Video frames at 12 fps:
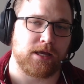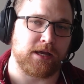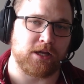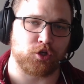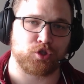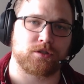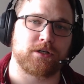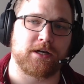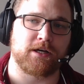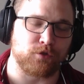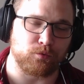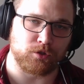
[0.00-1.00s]
and sure
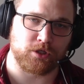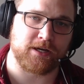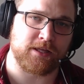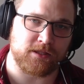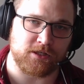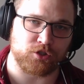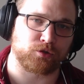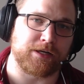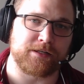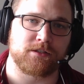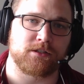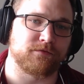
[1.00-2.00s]
enough, you look at the
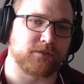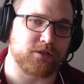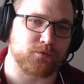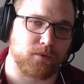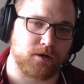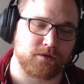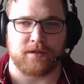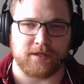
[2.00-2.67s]
trend of these words,